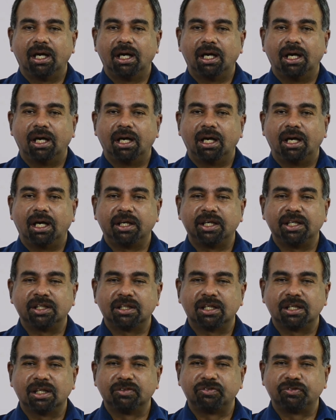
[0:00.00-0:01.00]

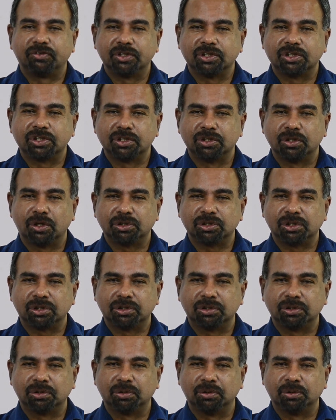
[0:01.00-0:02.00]
Heathcliff is not at
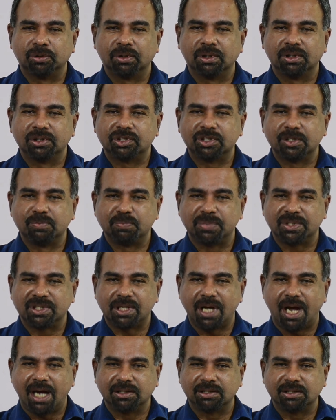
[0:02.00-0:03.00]
all
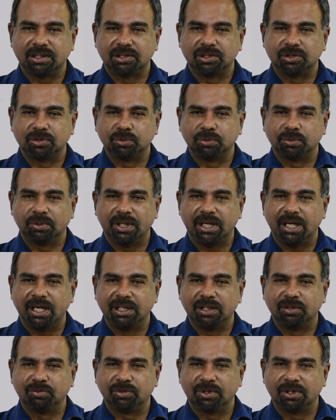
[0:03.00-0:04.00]
sympathetic to
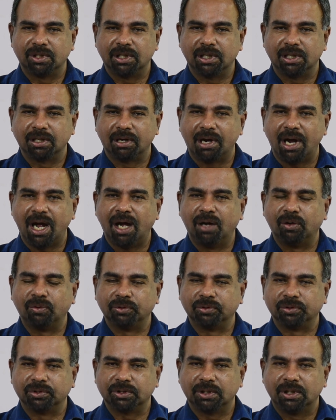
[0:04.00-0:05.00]
anyone
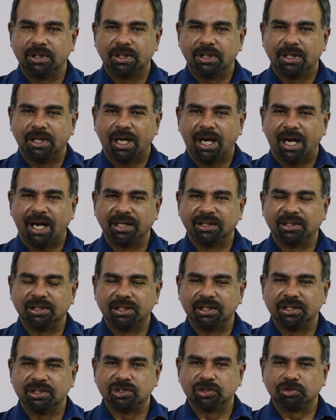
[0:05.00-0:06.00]
around, and he
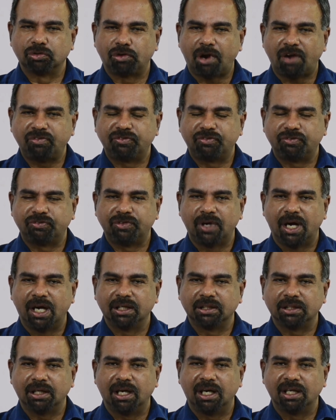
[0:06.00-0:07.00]
is rough and
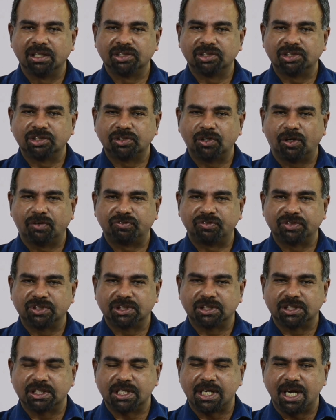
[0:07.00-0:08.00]

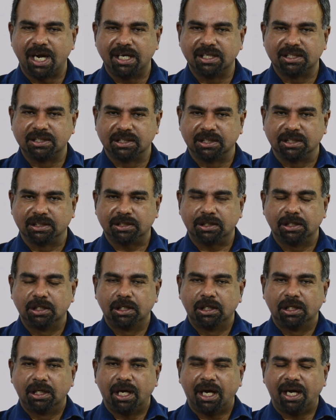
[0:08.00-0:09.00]
unsophisticated.
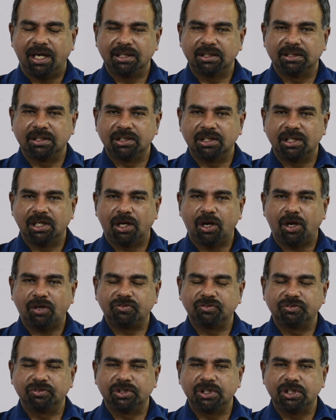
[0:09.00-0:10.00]
And
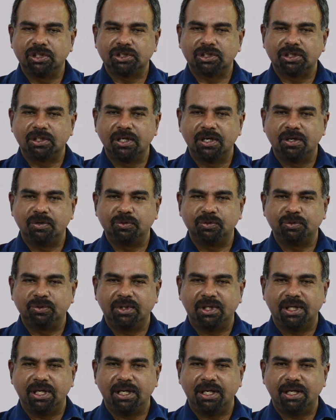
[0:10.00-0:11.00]
Lockwood is
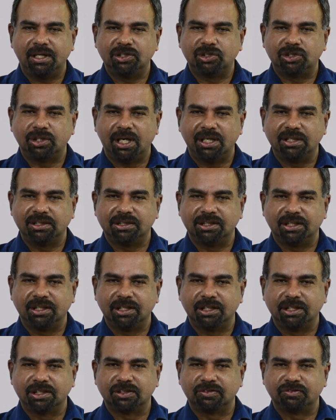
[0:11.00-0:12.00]
slowly changing
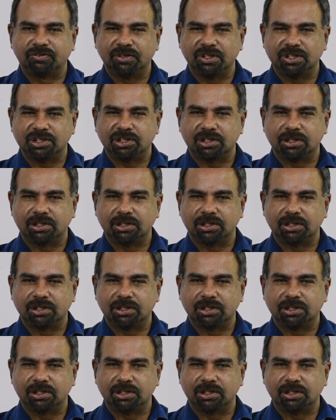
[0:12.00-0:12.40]
his first